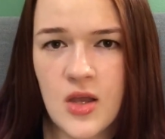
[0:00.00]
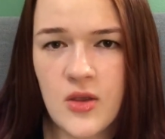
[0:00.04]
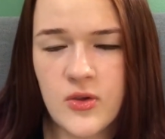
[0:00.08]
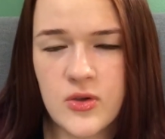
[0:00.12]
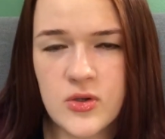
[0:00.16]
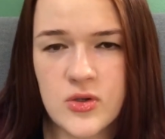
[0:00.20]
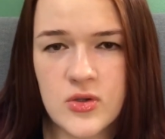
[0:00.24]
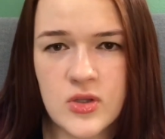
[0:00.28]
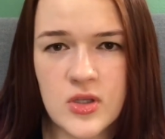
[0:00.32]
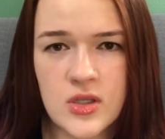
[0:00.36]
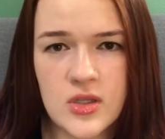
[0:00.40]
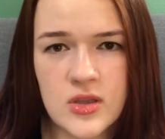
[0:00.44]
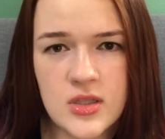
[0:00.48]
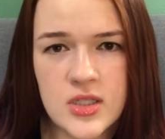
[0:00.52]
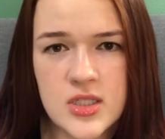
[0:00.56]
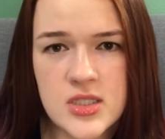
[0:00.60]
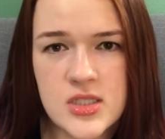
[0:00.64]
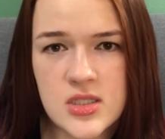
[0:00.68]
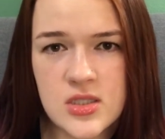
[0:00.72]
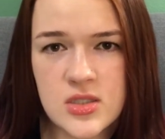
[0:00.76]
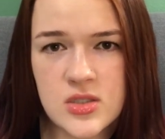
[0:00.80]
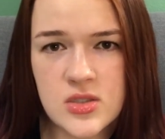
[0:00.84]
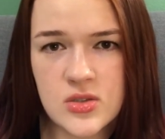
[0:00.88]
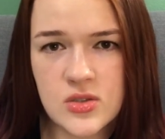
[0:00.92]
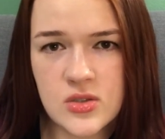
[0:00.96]
they
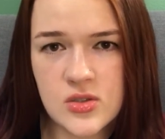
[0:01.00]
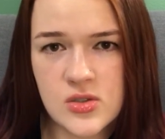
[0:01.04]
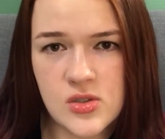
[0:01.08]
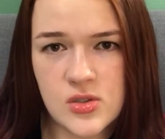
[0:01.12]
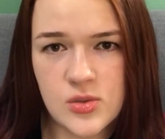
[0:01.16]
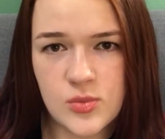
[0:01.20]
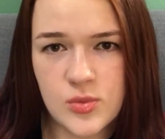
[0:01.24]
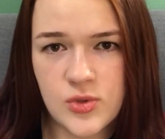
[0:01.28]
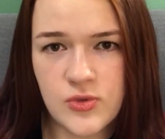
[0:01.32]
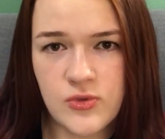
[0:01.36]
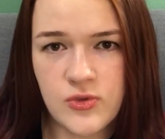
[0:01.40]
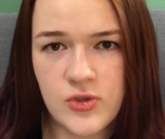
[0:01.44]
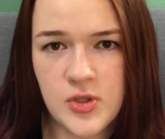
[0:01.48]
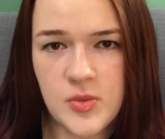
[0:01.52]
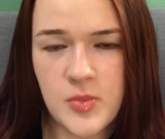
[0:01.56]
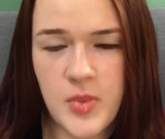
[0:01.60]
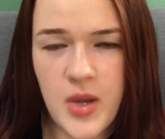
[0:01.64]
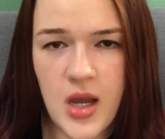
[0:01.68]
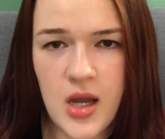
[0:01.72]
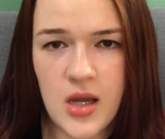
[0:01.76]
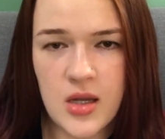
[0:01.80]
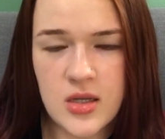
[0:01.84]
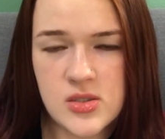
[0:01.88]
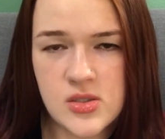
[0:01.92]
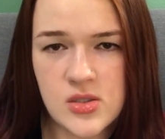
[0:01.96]
listen to consumer feedback.